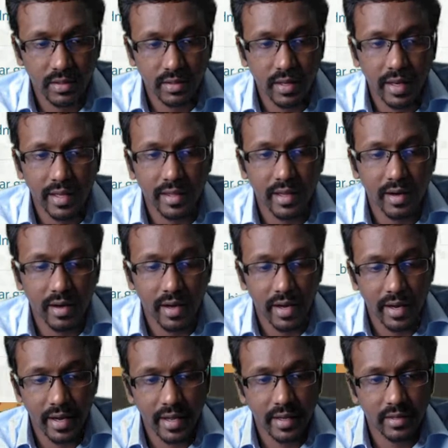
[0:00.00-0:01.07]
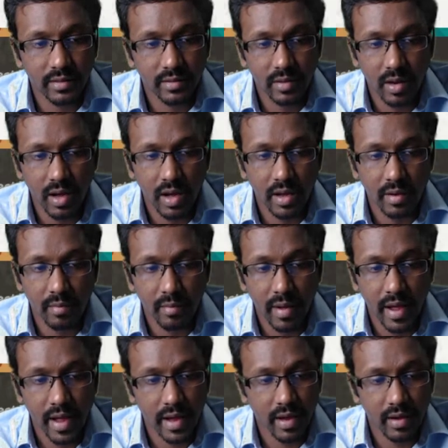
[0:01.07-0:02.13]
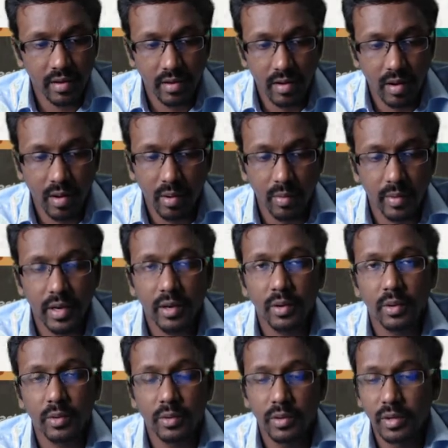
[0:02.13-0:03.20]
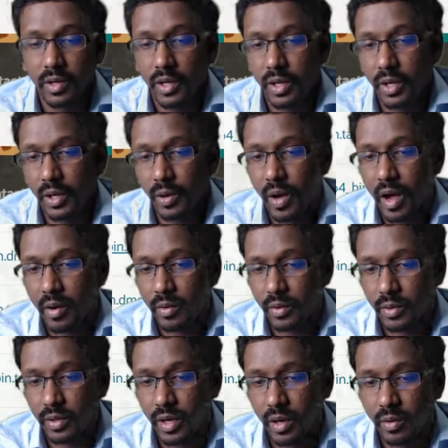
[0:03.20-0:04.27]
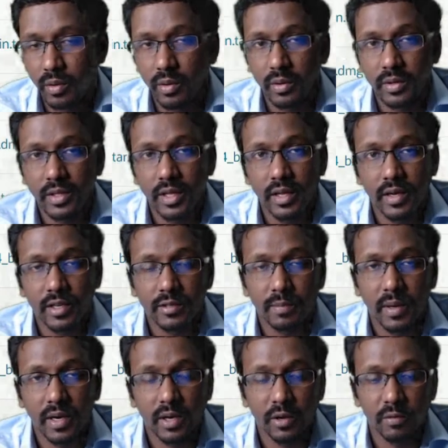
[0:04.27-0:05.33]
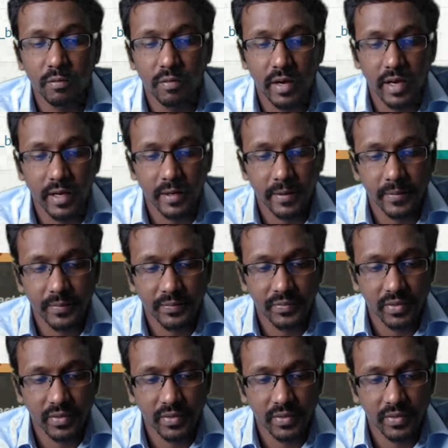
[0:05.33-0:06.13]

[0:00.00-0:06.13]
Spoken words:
is either Linux or Mac or Windows, you have to download the respective file.